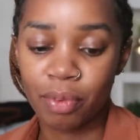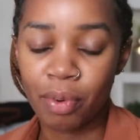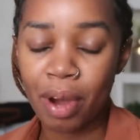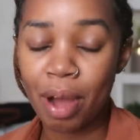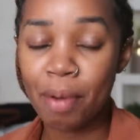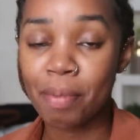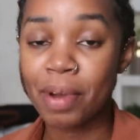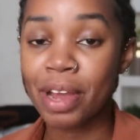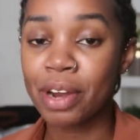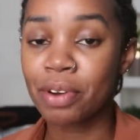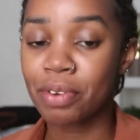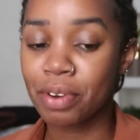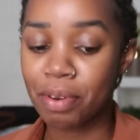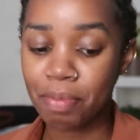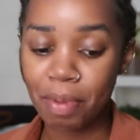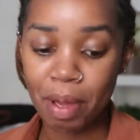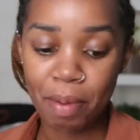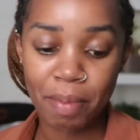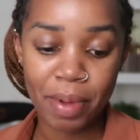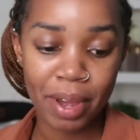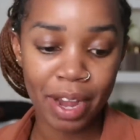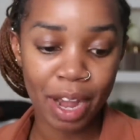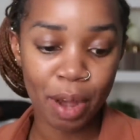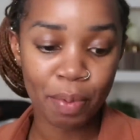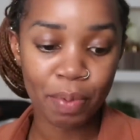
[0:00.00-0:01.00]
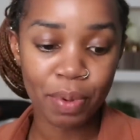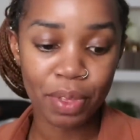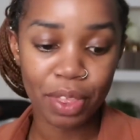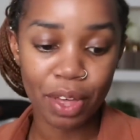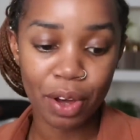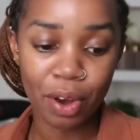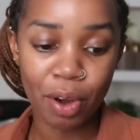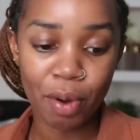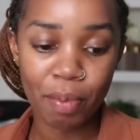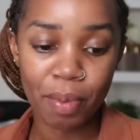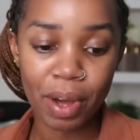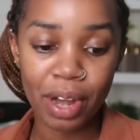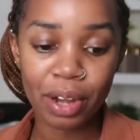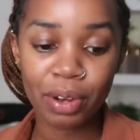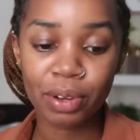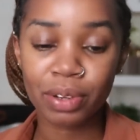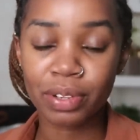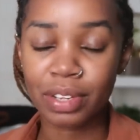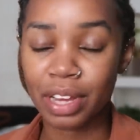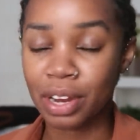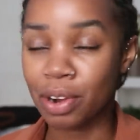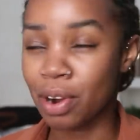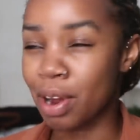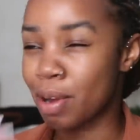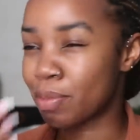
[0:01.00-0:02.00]
Why am I doing my makeup with a Homer?
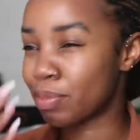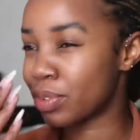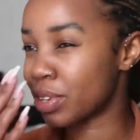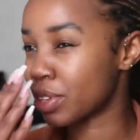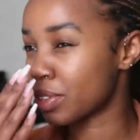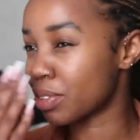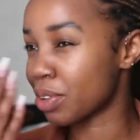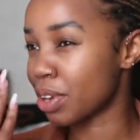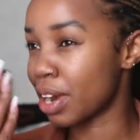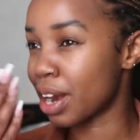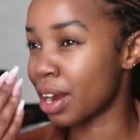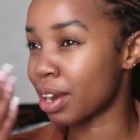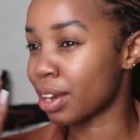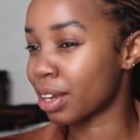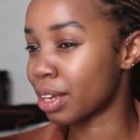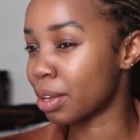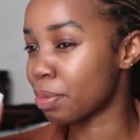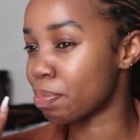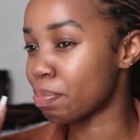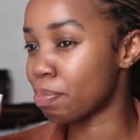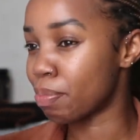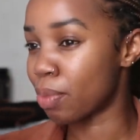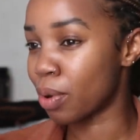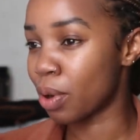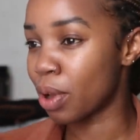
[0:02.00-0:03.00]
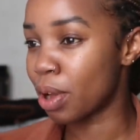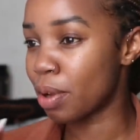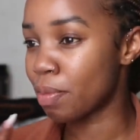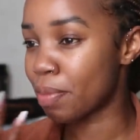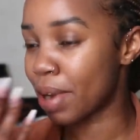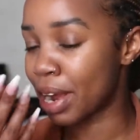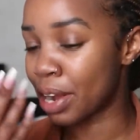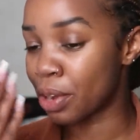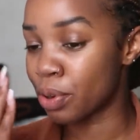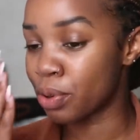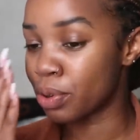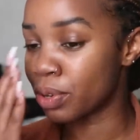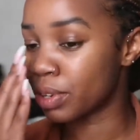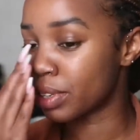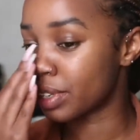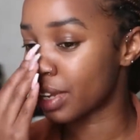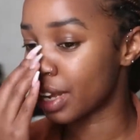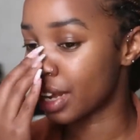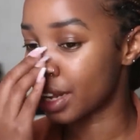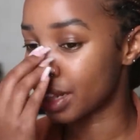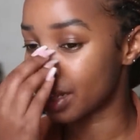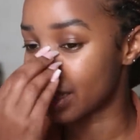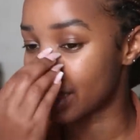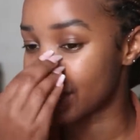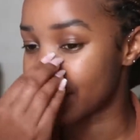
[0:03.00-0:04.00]
Because I know I'm just gonna keep blowing my nose
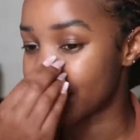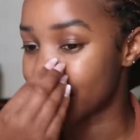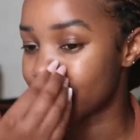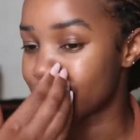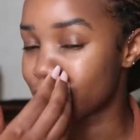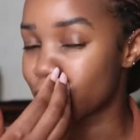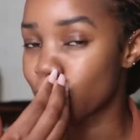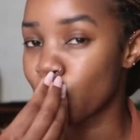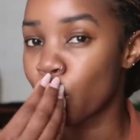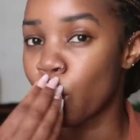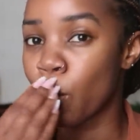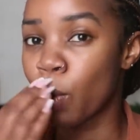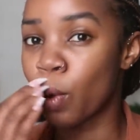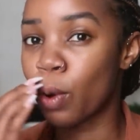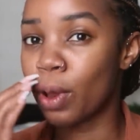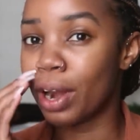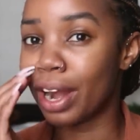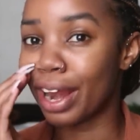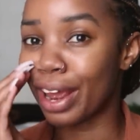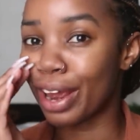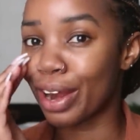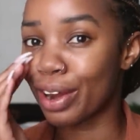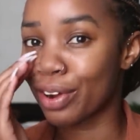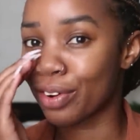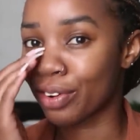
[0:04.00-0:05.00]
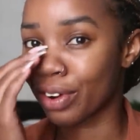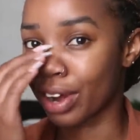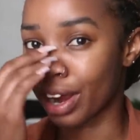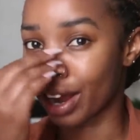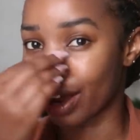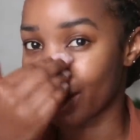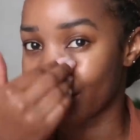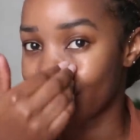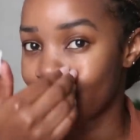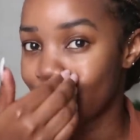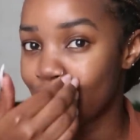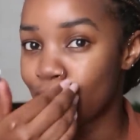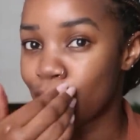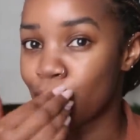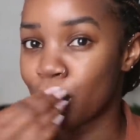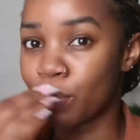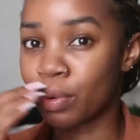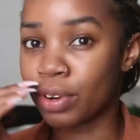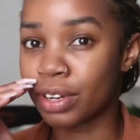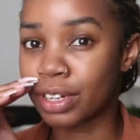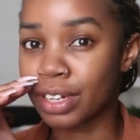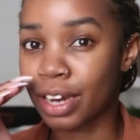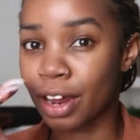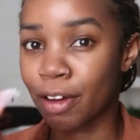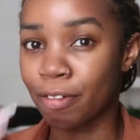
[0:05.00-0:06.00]
and this whole area
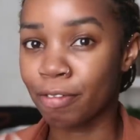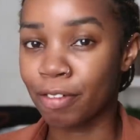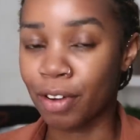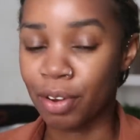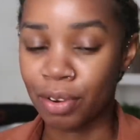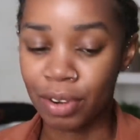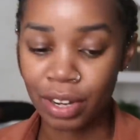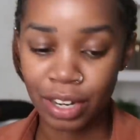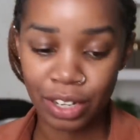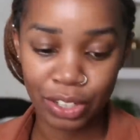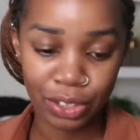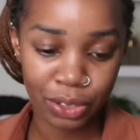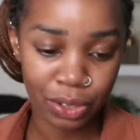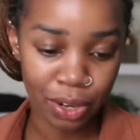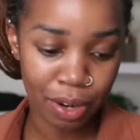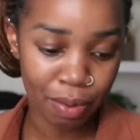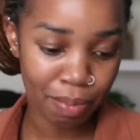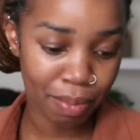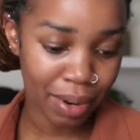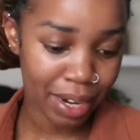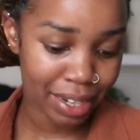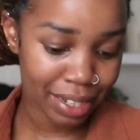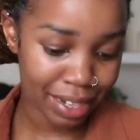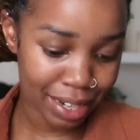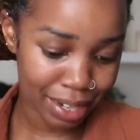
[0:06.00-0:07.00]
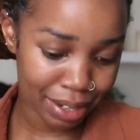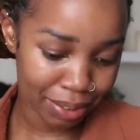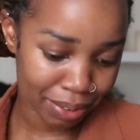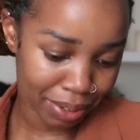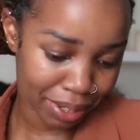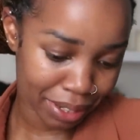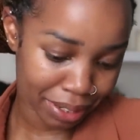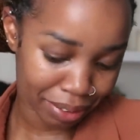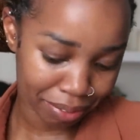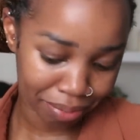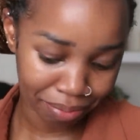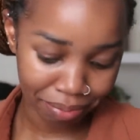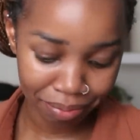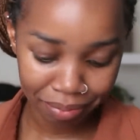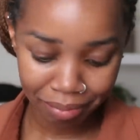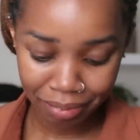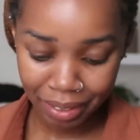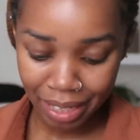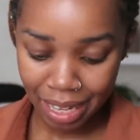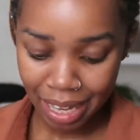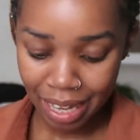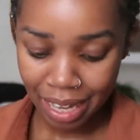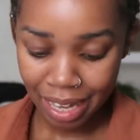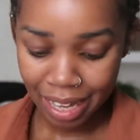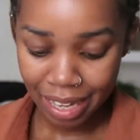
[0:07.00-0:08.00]
won't have foundation. But anyway,
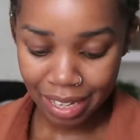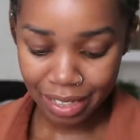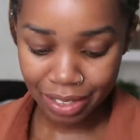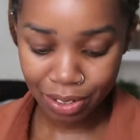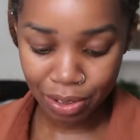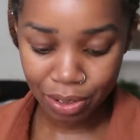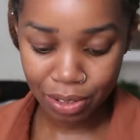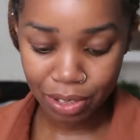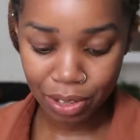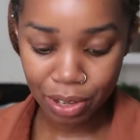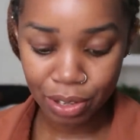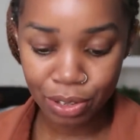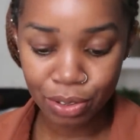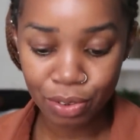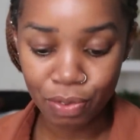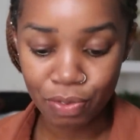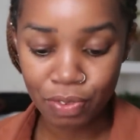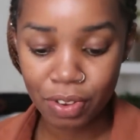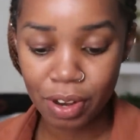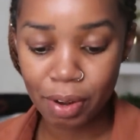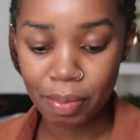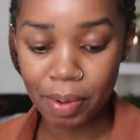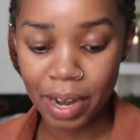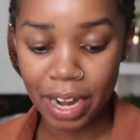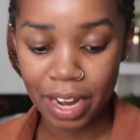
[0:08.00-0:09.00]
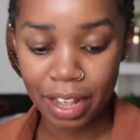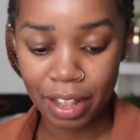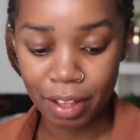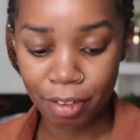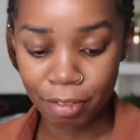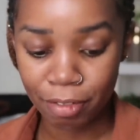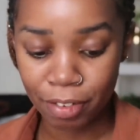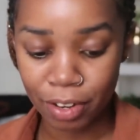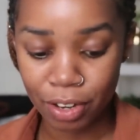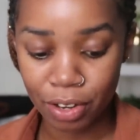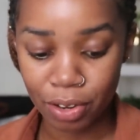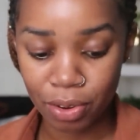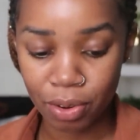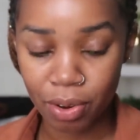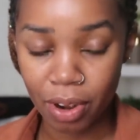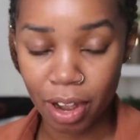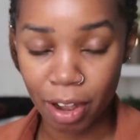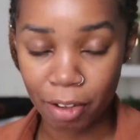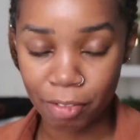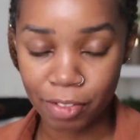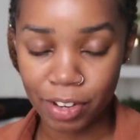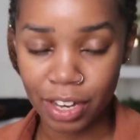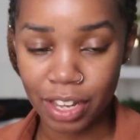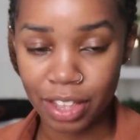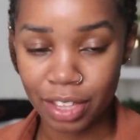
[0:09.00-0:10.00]
it's because I want to film another video
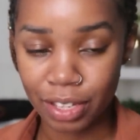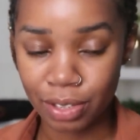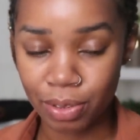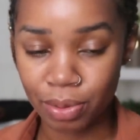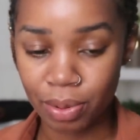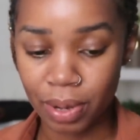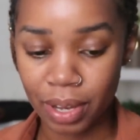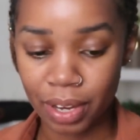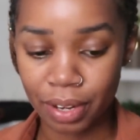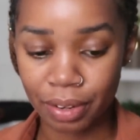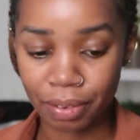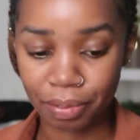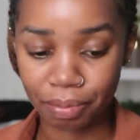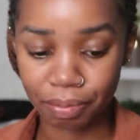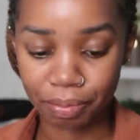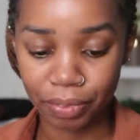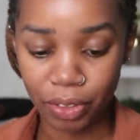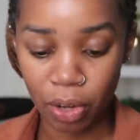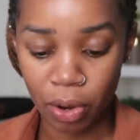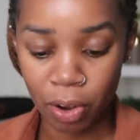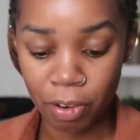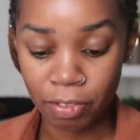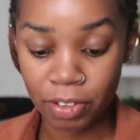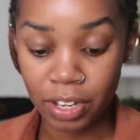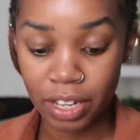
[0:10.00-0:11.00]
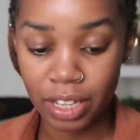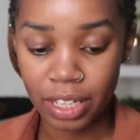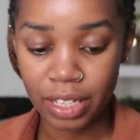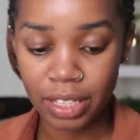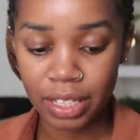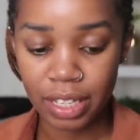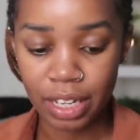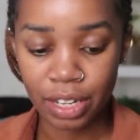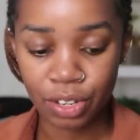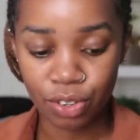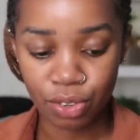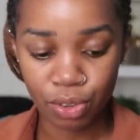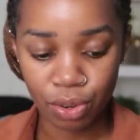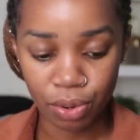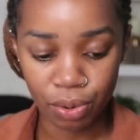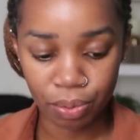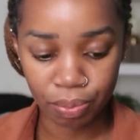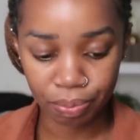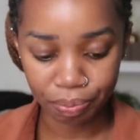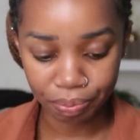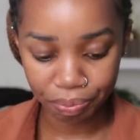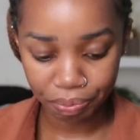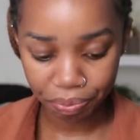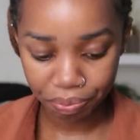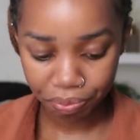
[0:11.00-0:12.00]
after this one, after this intro.